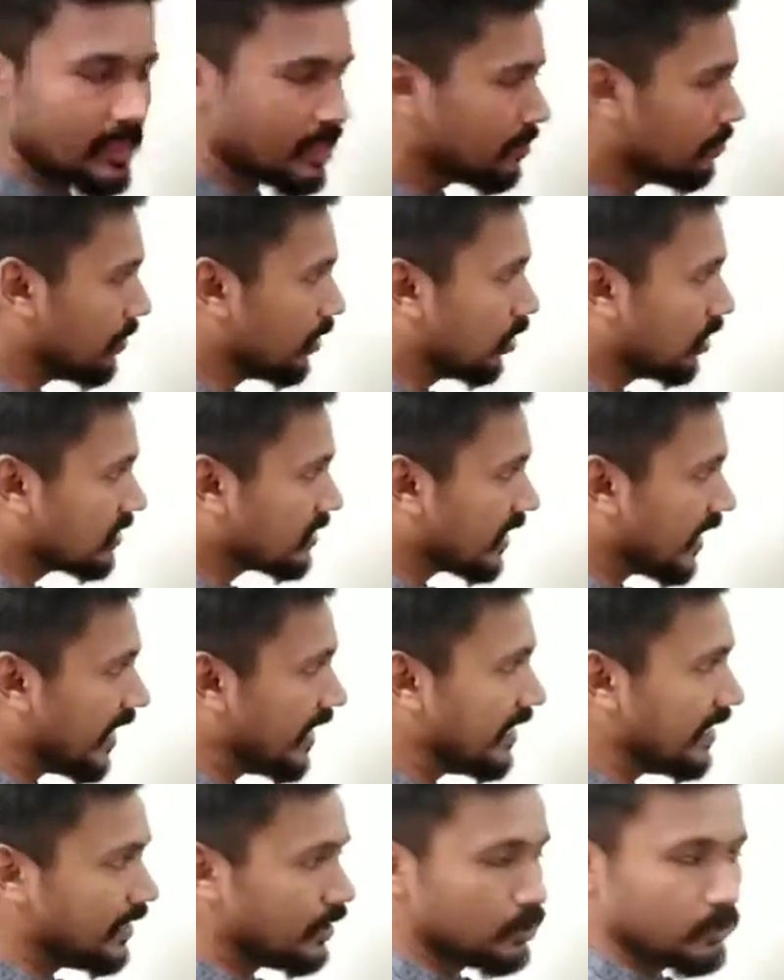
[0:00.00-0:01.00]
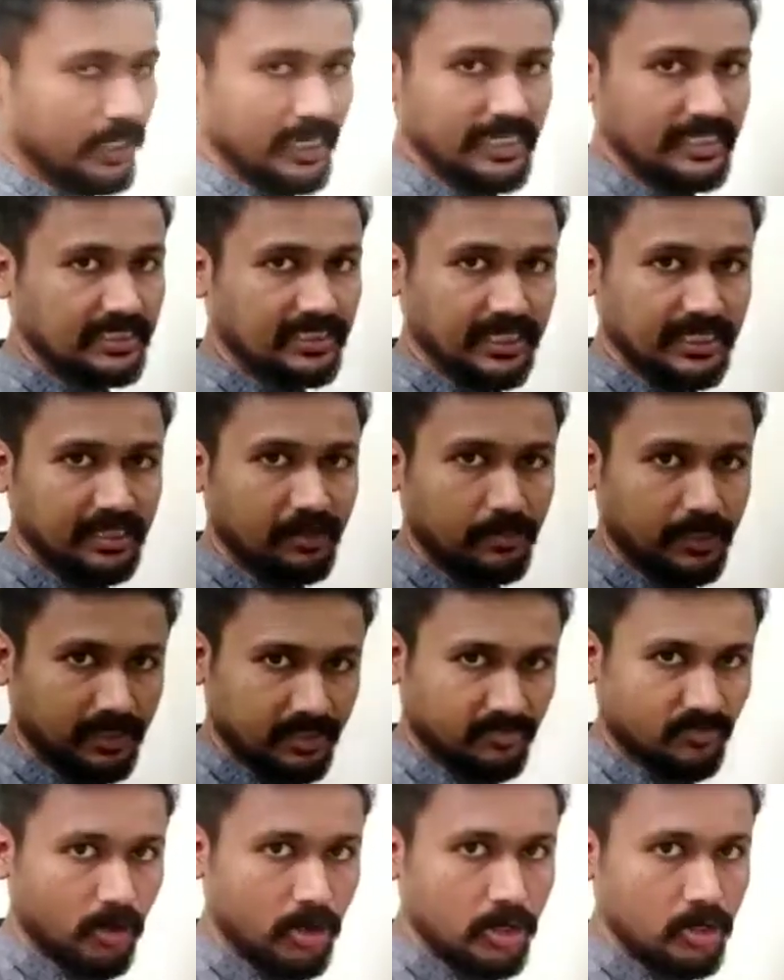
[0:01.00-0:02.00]
Because L into A is nothing but the
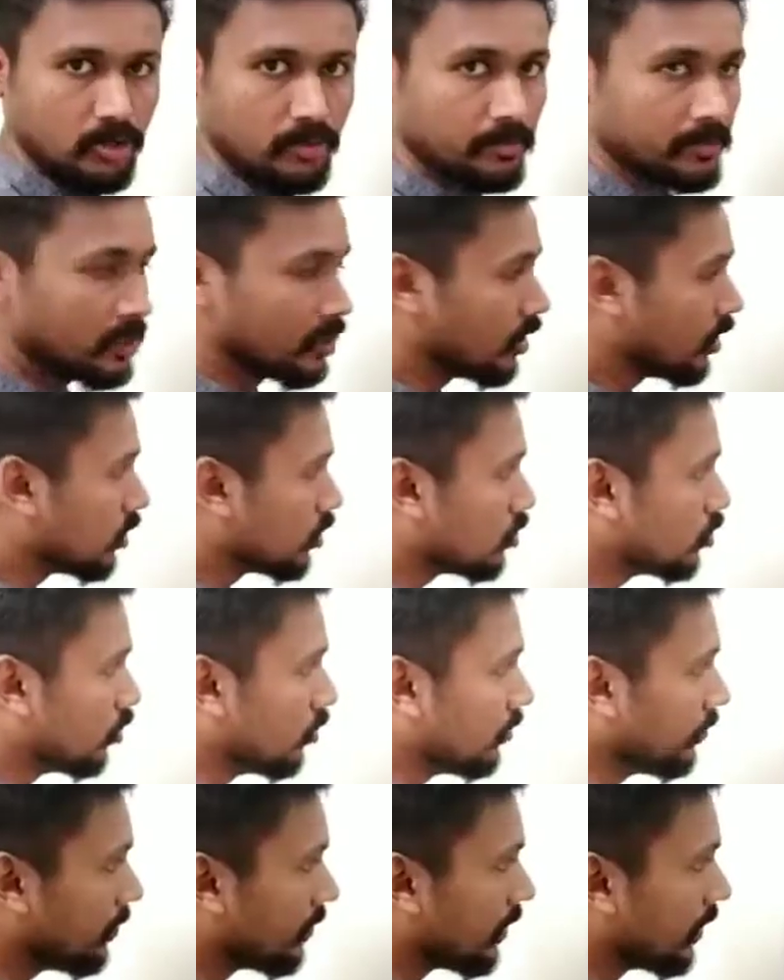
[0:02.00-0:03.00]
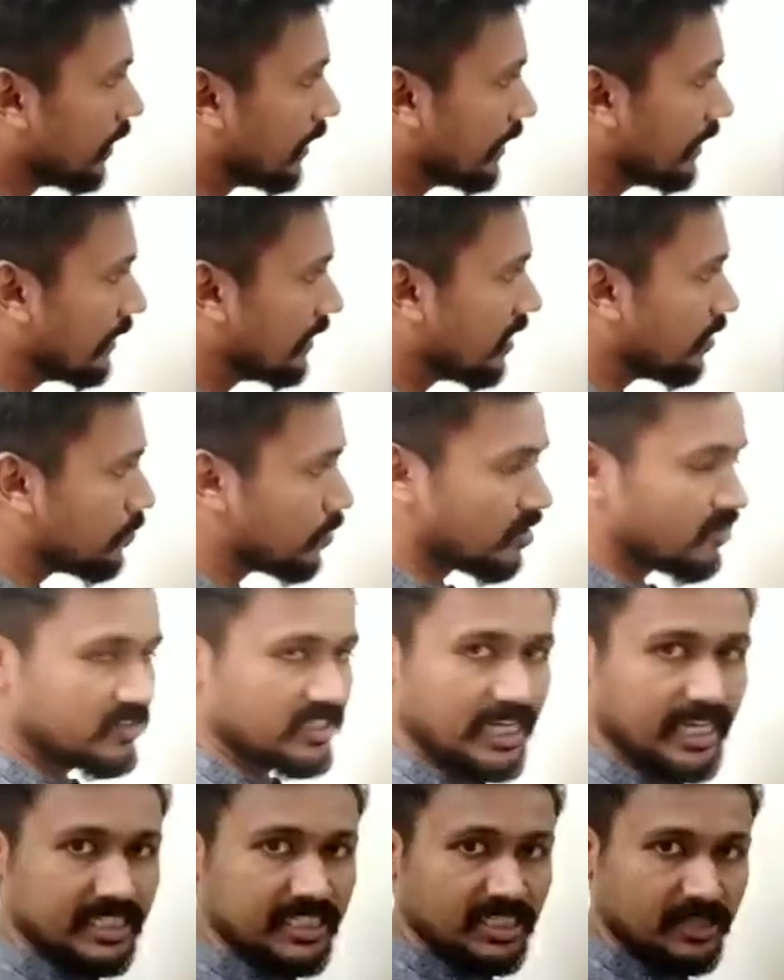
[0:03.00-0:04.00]
volume. So, number of
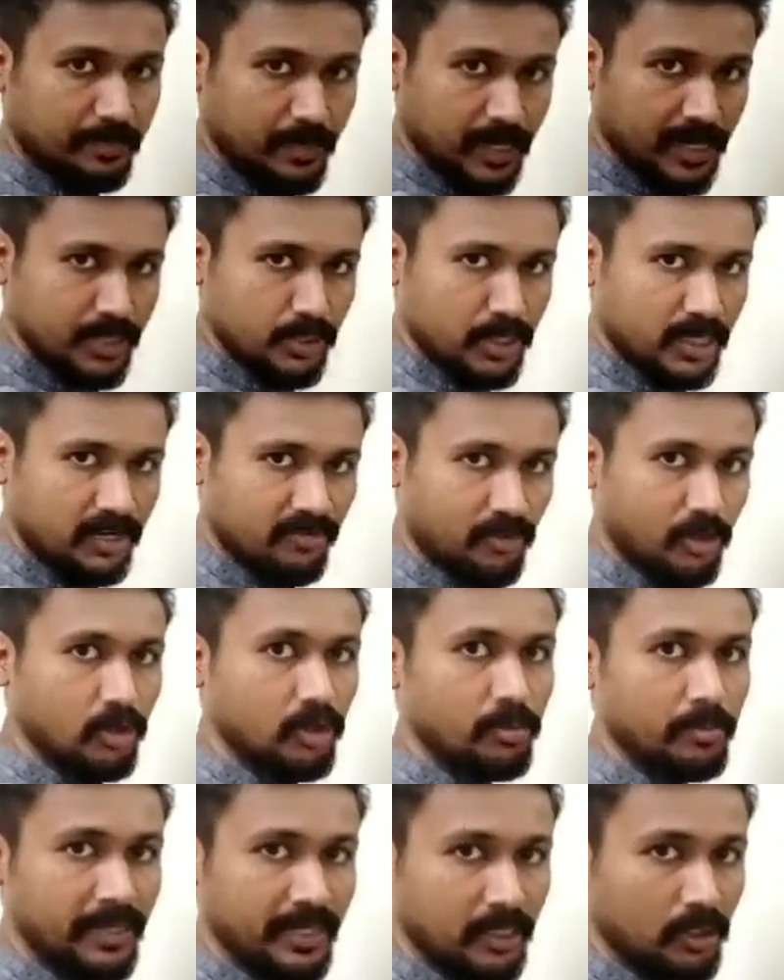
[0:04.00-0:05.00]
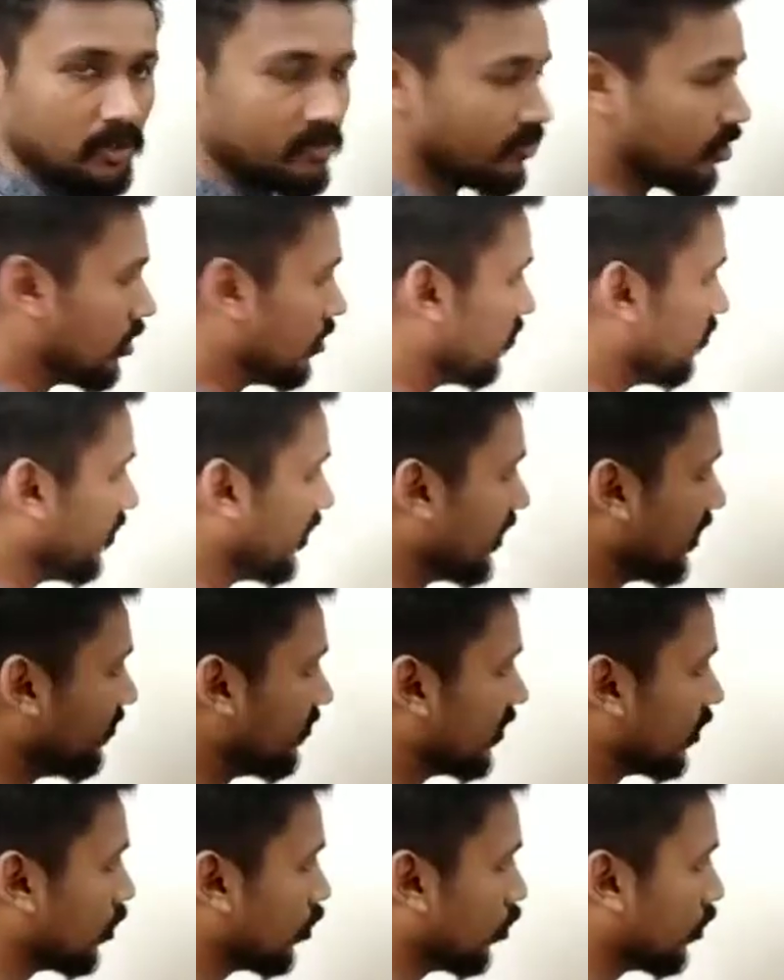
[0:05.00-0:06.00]
charges per unit volume into volume will give
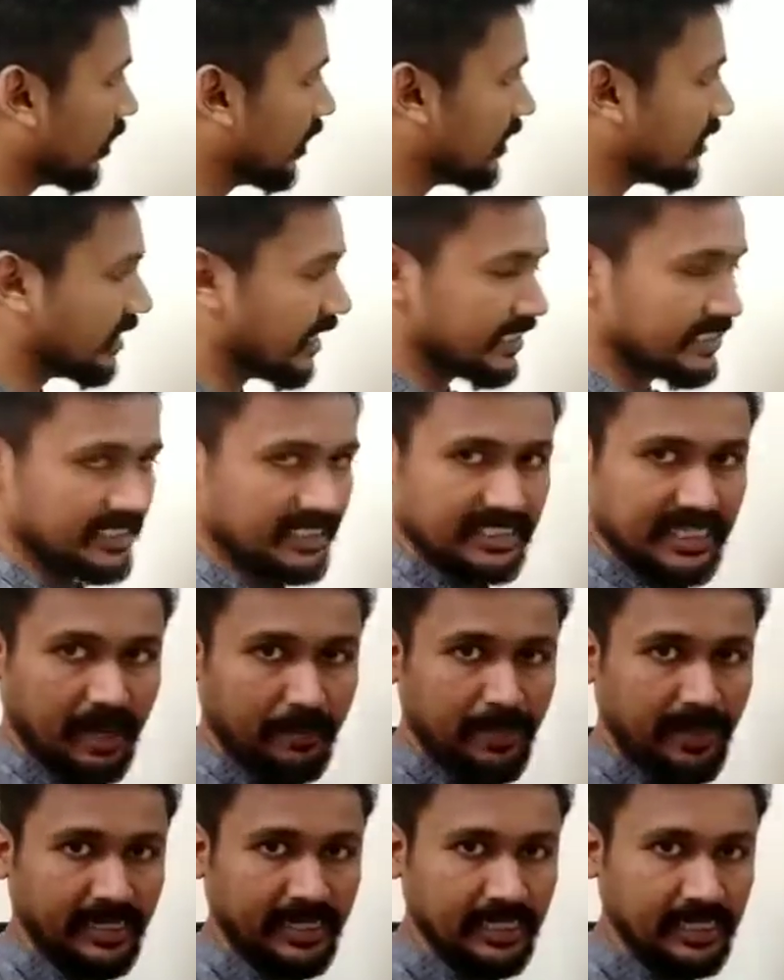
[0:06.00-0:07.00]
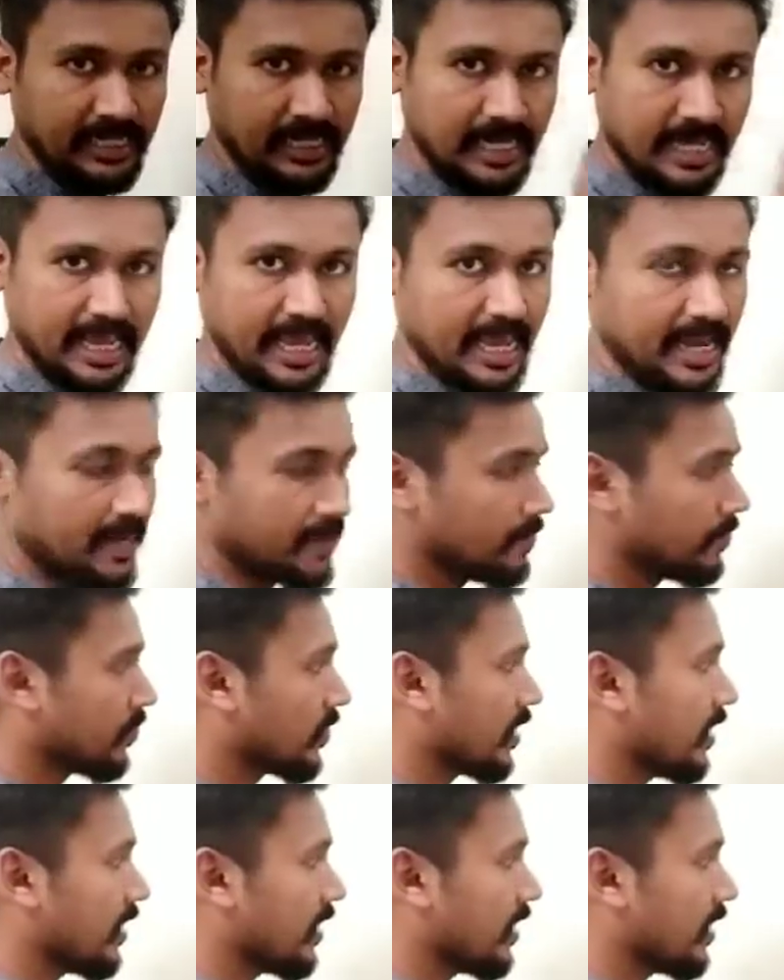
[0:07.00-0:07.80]
the total charges capital N.